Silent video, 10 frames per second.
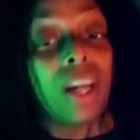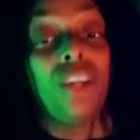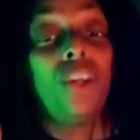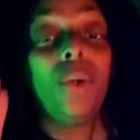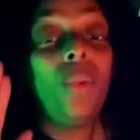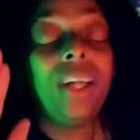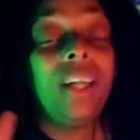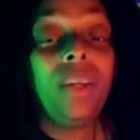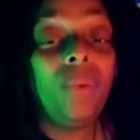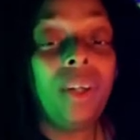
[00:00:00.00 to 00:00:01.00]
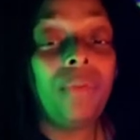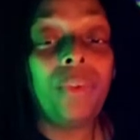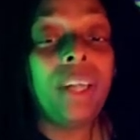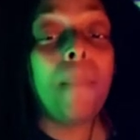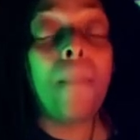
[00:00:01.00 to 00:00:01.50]
You don't want anyone
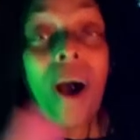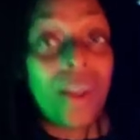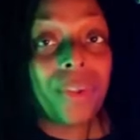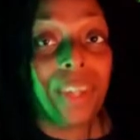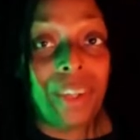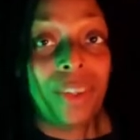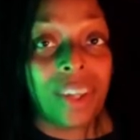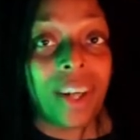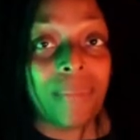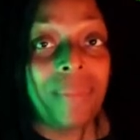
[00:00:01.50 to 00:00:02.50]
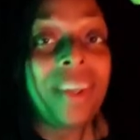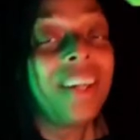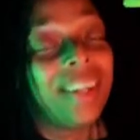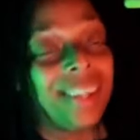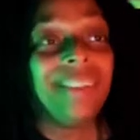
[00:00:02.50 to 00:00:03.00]
freaking bothering you time.
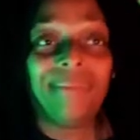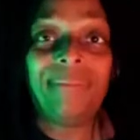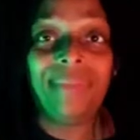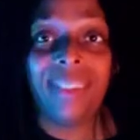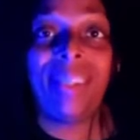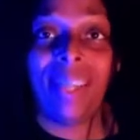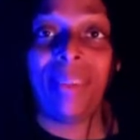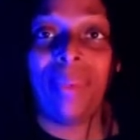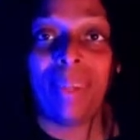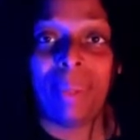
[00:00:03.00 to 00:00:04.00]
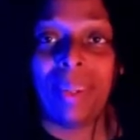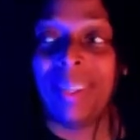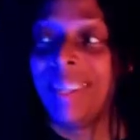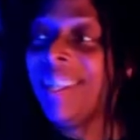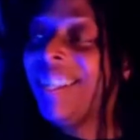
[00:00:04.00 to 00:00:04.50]
You get where I'm
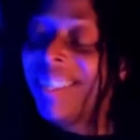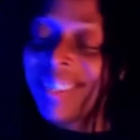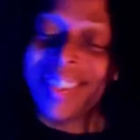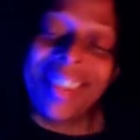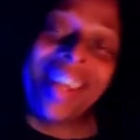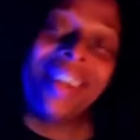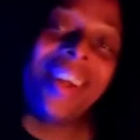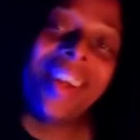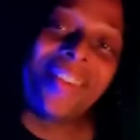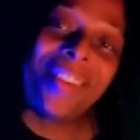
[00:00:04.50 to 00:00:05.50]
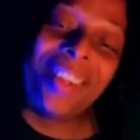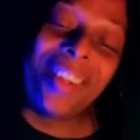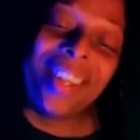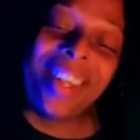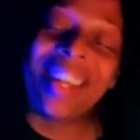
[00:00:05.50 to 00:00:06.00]
going. So thank you guys for
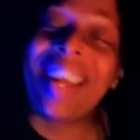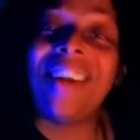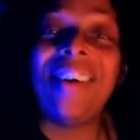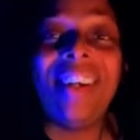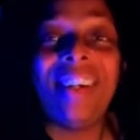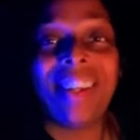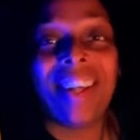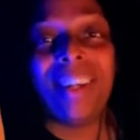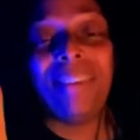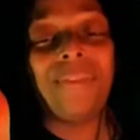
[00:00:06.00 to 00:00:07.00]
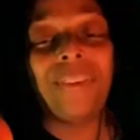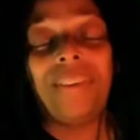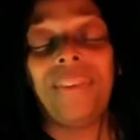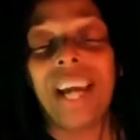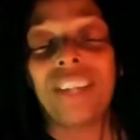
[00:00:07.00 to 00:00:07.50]
tuning in. Gary, thank you for
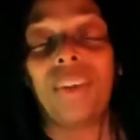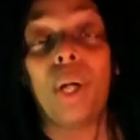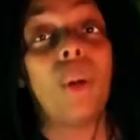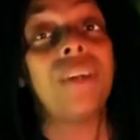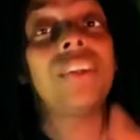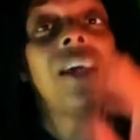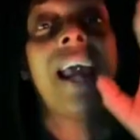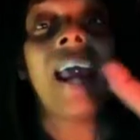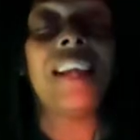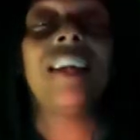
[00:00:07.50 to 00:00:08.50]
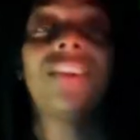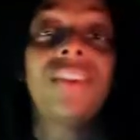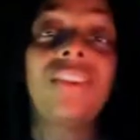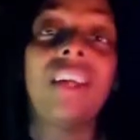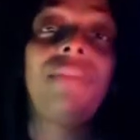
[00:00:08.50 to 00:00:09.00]
the reaction request. And as I
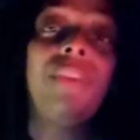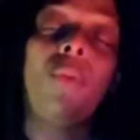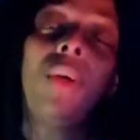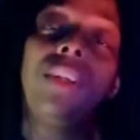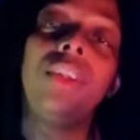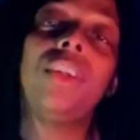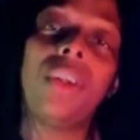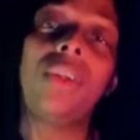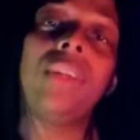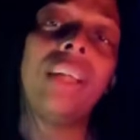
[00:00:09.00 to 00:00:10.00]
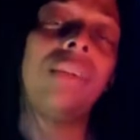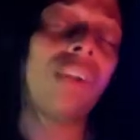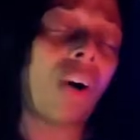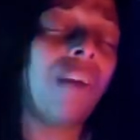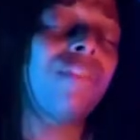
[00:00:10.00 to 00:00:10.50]
said, if you want to do your own, head over
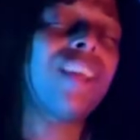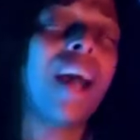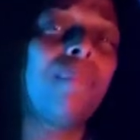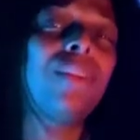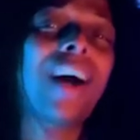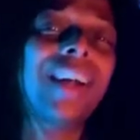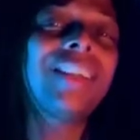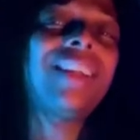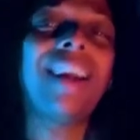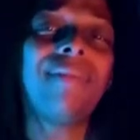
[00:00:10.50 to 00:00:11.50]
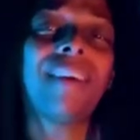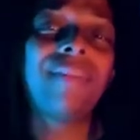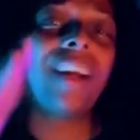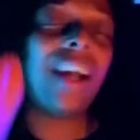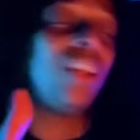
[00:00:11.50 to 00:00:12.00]
to offtap.life.
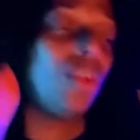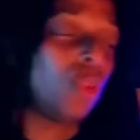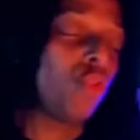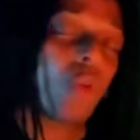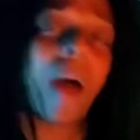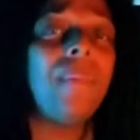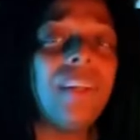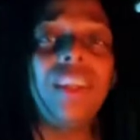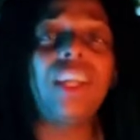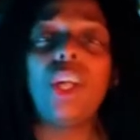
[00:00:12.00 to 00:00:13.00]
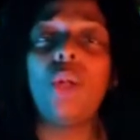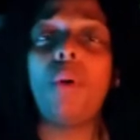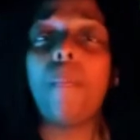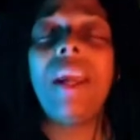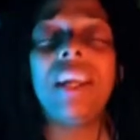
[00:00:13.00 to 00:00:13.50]
I've got you. We'll drop it in the queue.
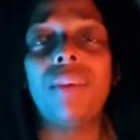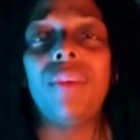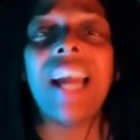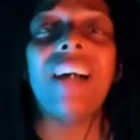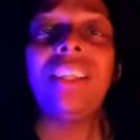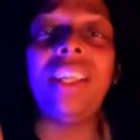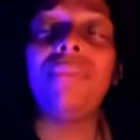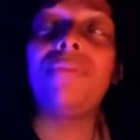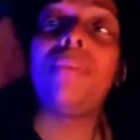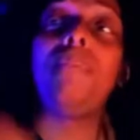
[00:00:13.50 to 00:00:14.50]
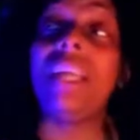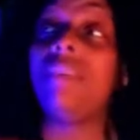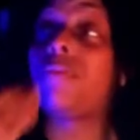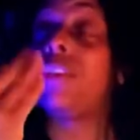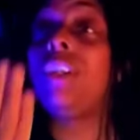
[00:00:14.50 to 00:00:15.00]
We'll make it a reality for me,
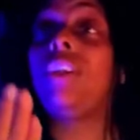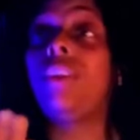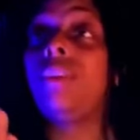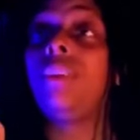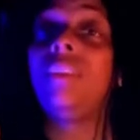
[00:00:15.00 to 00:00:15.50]
for you.